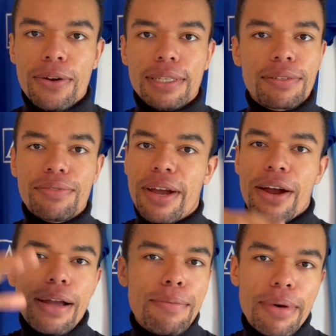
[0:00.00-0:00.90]
is
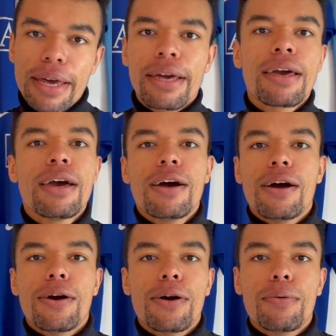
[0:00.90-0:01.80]
very big,
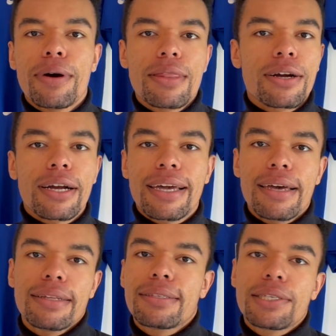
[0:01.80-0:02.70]
or when there are
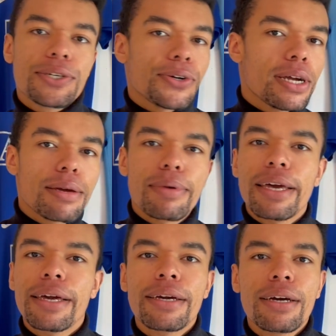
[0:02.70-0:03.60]
kids screaming,